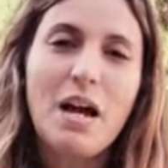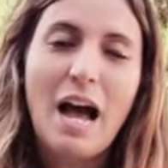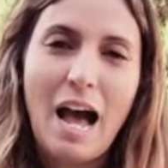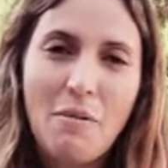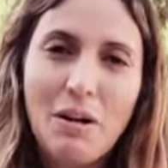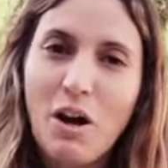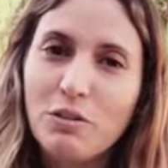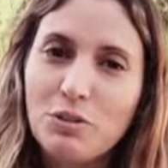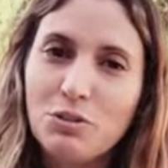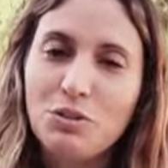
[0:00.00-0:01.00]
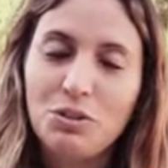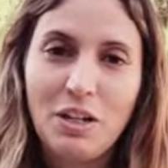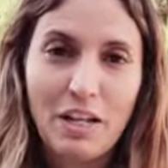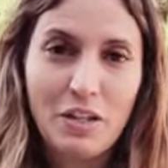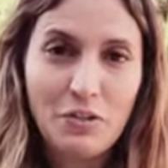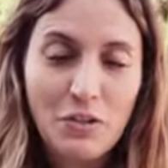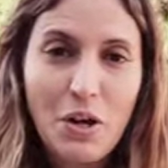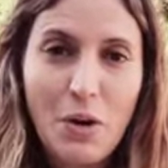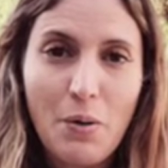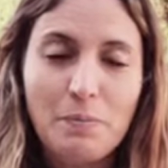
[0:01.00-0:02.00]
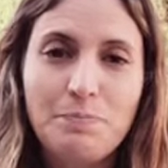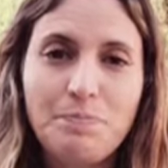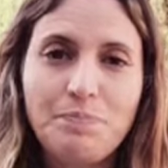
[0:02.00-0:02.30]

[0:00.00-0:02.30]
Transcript: I want also to let you know